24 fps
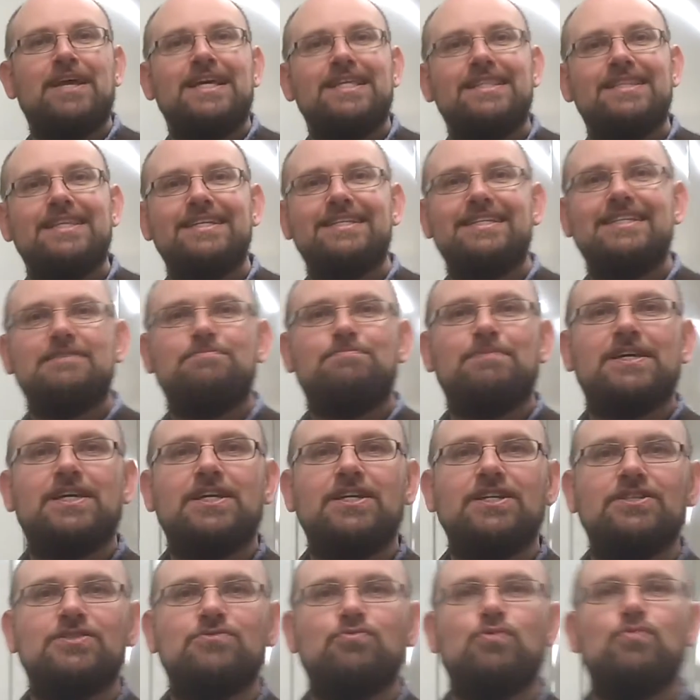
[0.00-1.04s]
This is
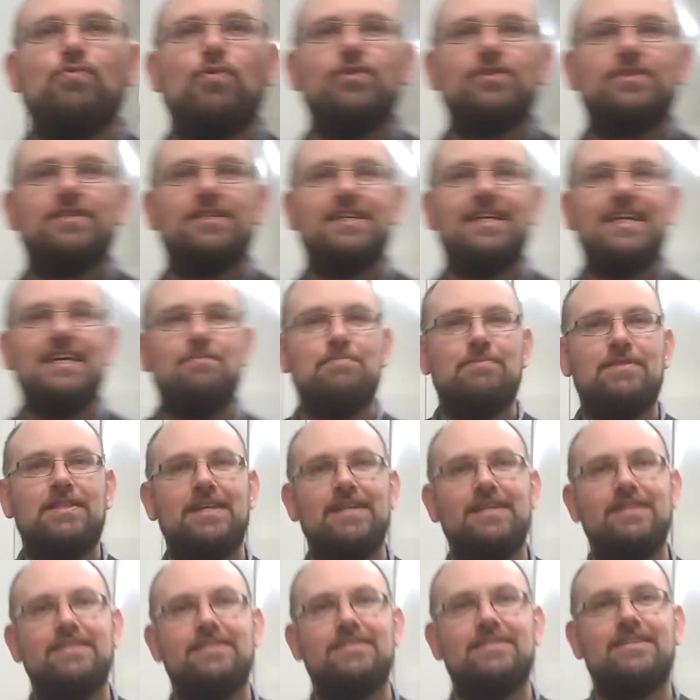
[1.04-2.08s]
because we want to keep
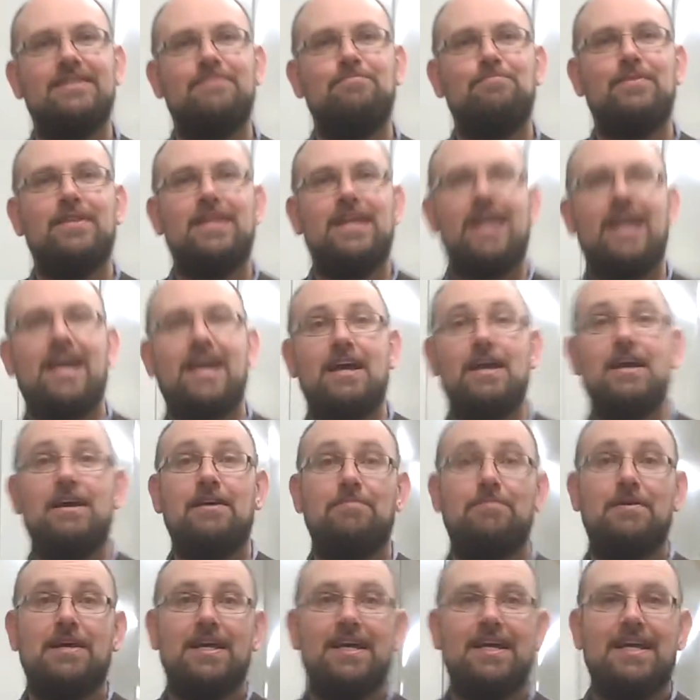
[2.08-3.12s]
things
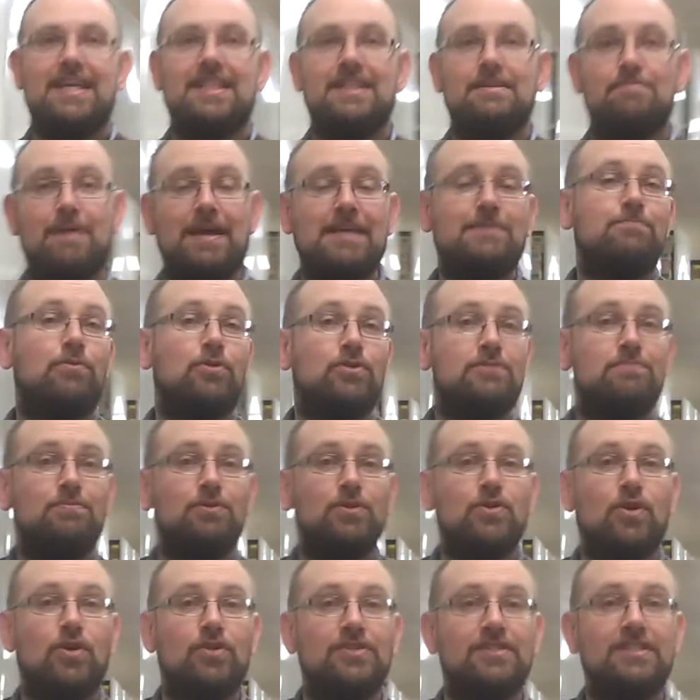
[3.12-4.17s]
in the best possible
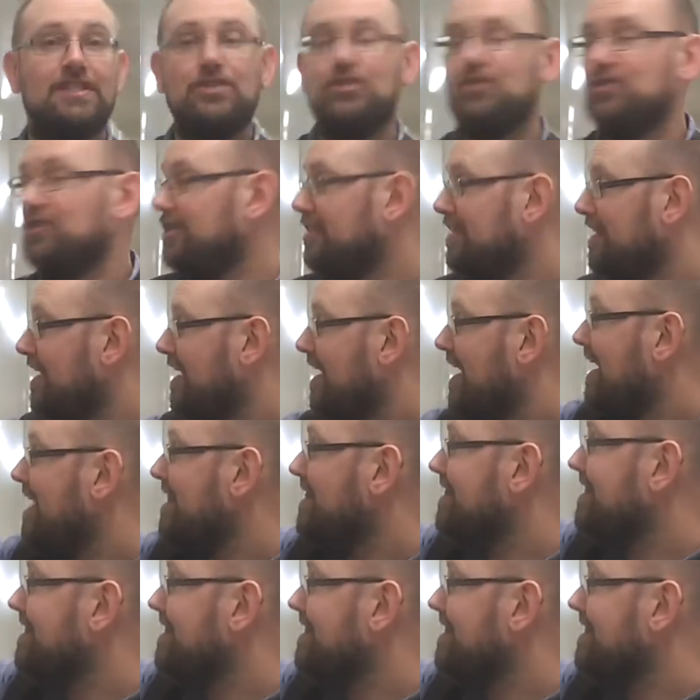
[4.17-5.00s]
condition, and